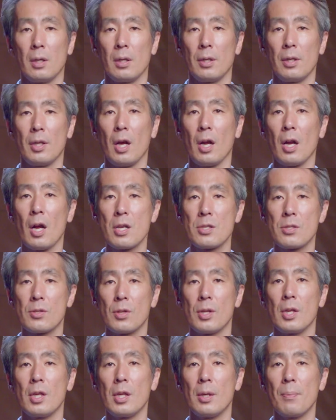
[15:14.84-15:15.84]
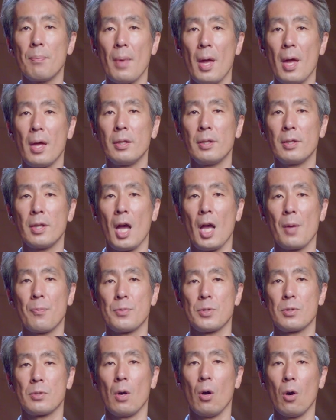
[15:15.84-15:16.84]
There are three main
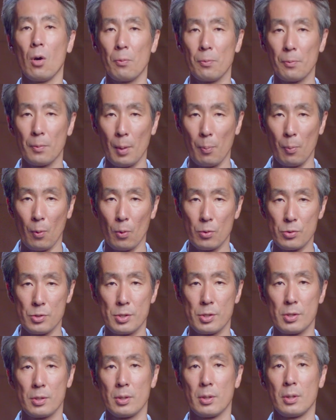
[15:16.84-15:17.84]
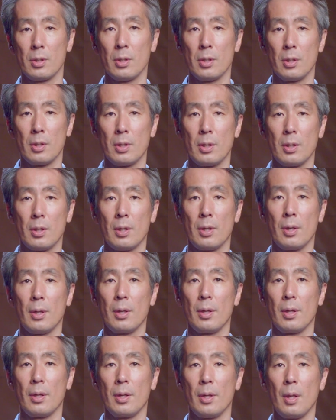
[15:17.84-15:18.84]
types of reports.
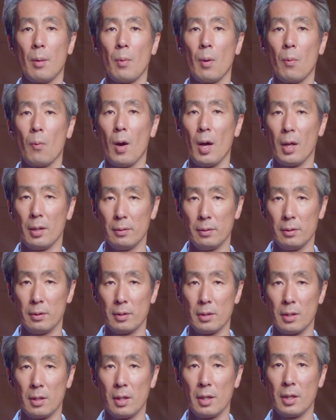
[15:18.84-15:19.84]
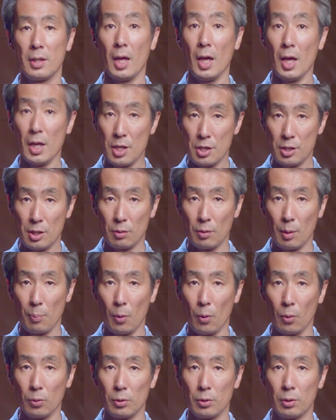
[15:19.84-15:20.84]
Number one, the initial
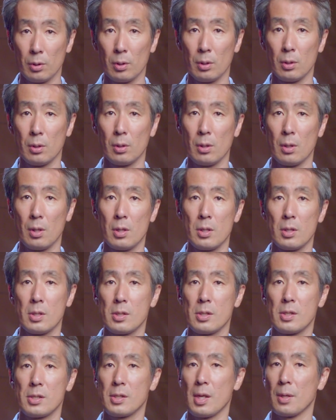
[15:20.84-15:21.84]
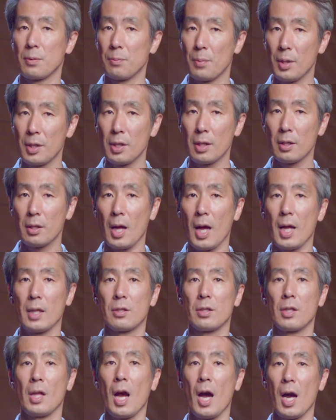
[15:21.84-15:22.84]
report, submitted at
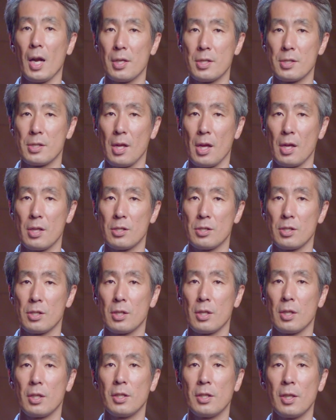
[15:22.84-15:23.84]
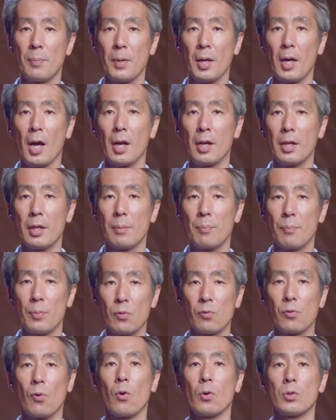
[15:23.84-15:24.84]
the early stage, typically
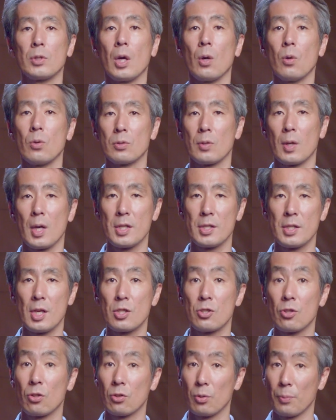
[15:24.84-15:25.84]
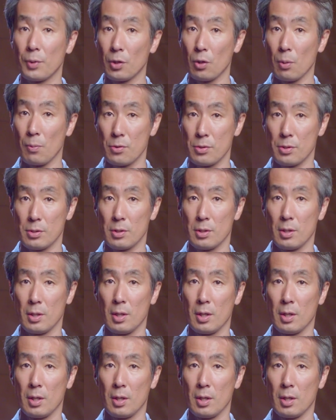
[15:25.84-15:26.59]
before the authorization of ITOMOS,